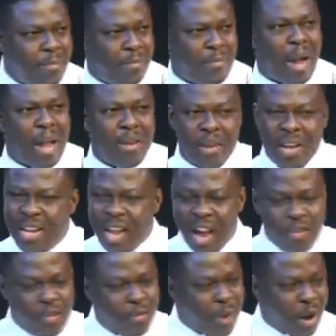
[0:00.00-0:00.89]
madwen
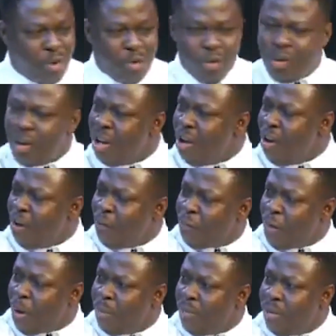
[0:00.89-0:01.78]
here adwuma no.
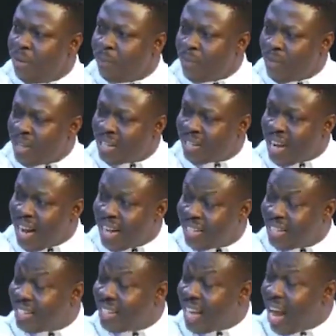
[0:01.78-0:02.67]
From
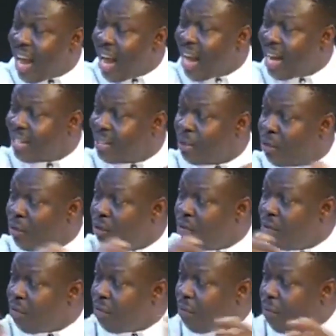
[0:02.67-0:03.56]
crèche sa
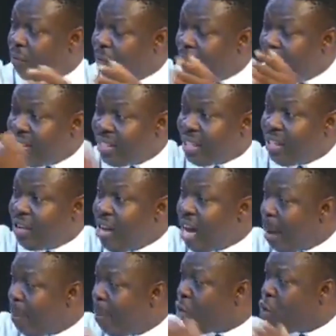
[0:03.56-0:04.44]
to first
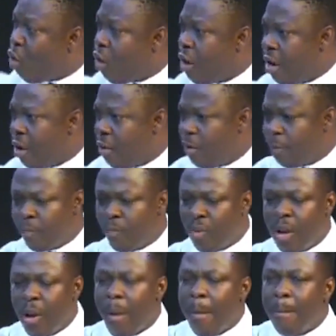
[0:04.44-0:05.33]
degree I'm calling no.
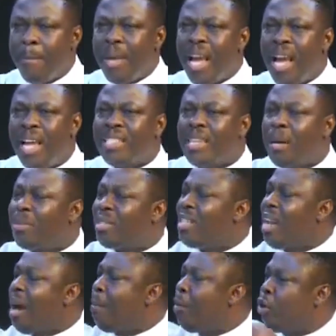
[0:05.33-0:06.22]
Me
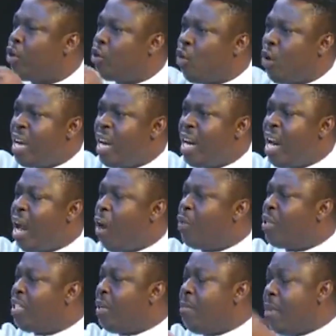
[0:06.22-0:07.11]
exams na me tro ye na
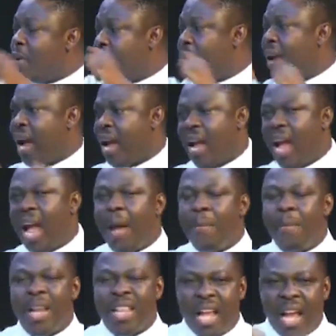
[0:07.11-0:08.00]
wo se metwa
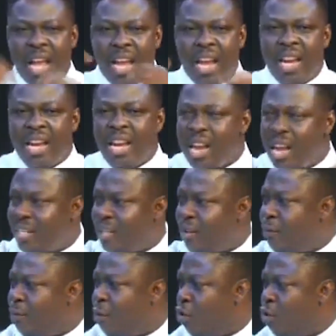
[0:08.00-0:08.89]
a menya A na
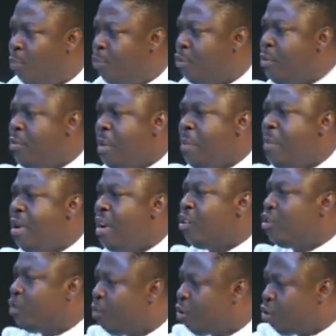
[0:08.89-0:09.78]
se for no problem be
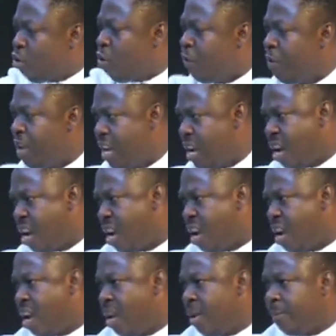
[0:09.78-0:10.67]
net me solve here.
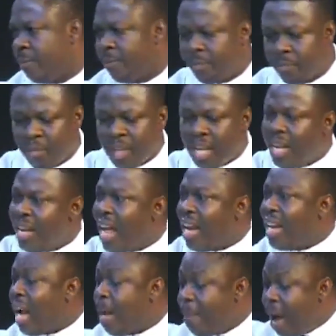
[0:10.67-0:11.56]

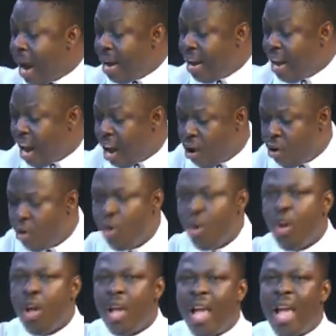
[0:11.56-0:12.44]
Na by now
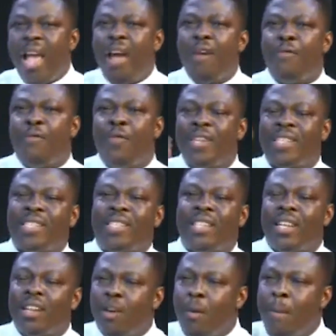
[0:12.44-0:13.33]
every
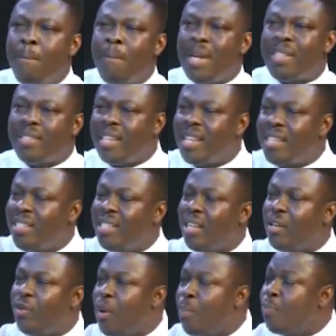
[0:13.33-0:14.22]
single master's
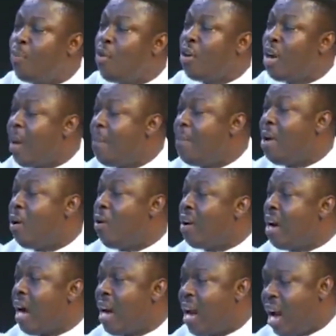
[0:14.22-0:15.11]
degree program be
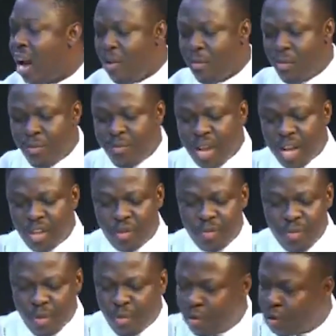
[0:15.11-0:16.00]
Ghana ha no be
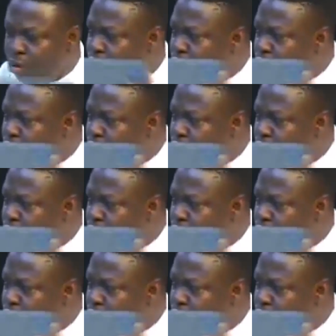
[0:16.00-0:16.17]
should be able to